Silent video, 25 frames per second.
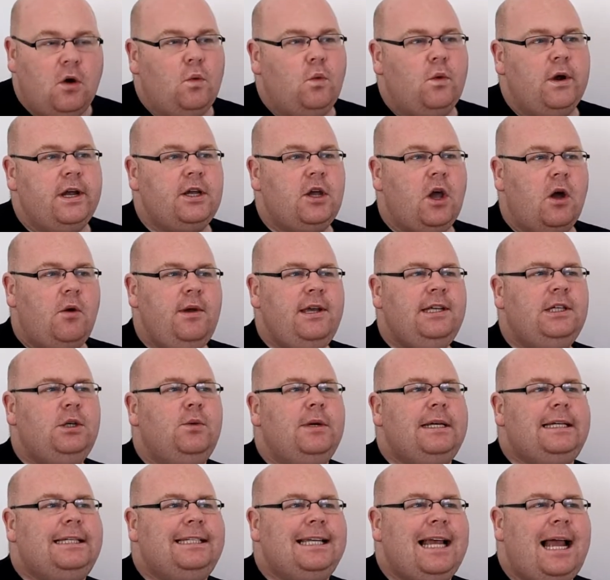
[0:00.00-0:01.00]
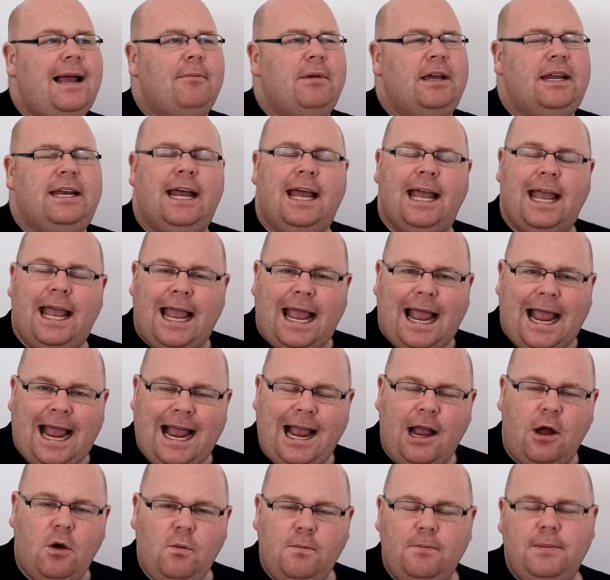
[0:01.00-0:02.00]
we're going to examine
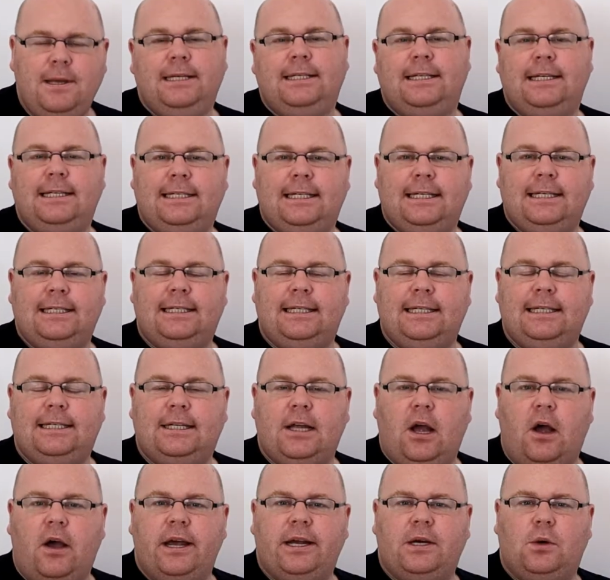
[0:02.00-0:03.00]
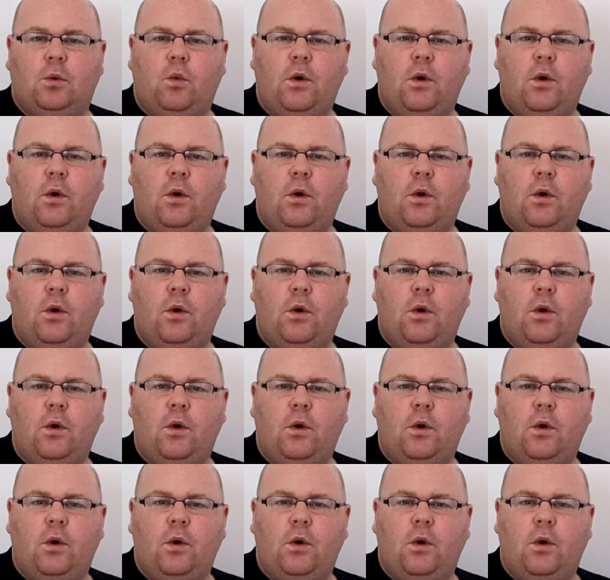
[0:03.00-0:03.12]
how businesses decide